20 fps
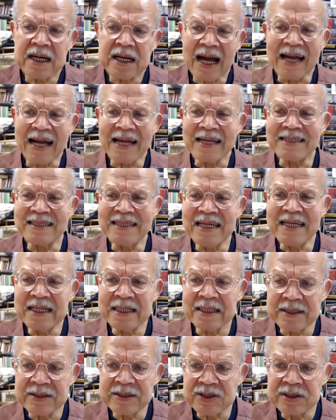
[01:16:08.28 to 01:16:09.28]

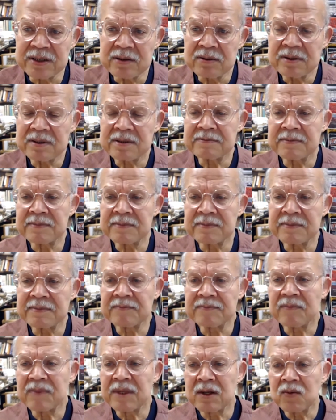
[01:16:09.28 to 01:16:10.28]
ideas,
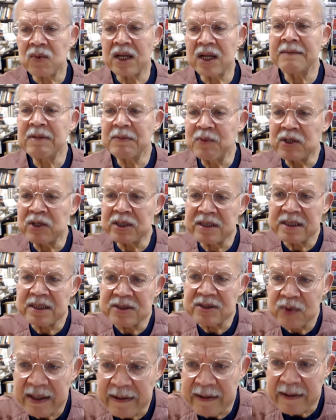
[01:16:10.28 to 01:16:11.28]
well, let me put it this
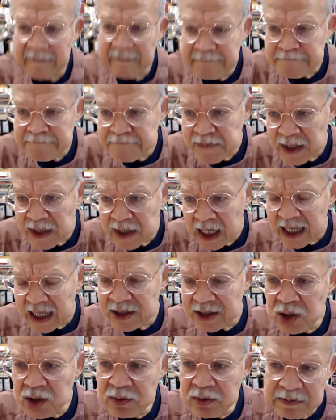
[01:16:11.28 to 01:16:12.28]
way. As
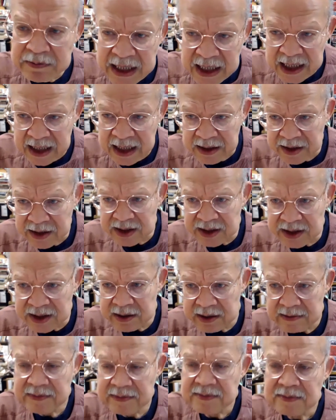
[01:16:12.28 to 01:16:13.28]
human beings,
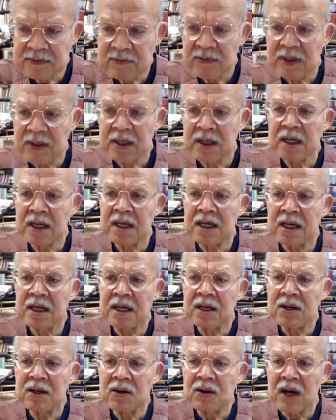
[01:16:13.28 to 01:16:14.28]

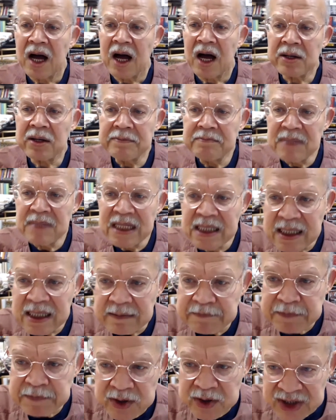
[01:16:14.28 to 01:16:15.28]
our
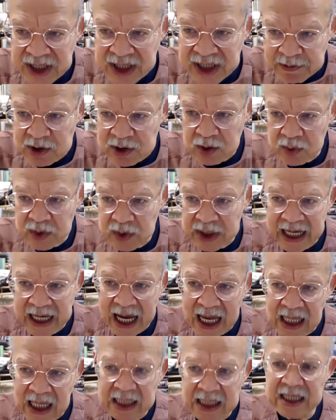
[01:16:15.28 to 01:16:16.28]
immediate perceptual
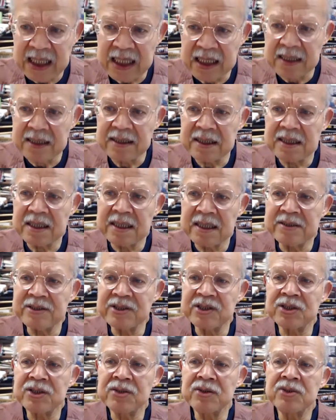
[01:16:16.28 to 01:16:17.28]
reality is
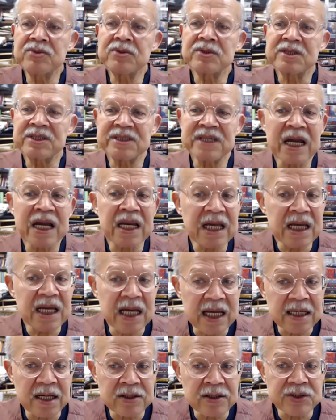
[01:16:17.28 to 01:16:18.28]
to study and
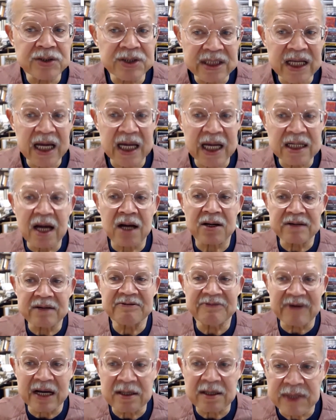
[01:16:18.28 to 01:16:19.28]
understand our
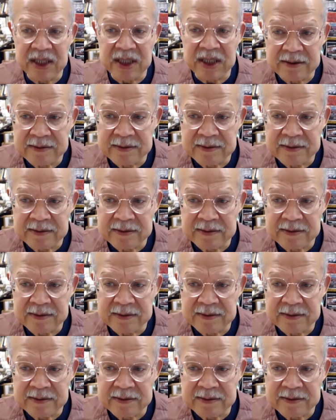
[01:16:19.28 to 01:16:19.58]
environment.